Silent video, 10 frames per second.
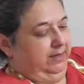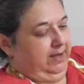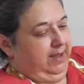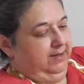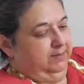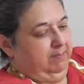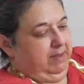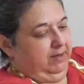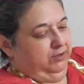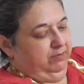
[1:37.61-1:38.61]
last
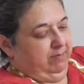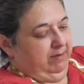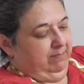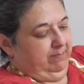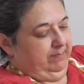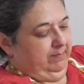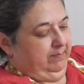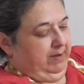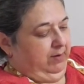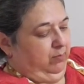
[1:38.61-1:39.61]
batch of my
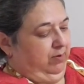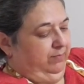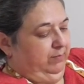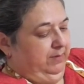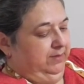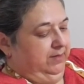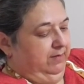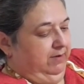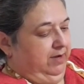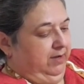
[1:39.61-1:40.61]
waffle mix that
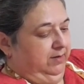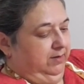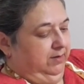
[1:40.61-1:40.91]
I've got.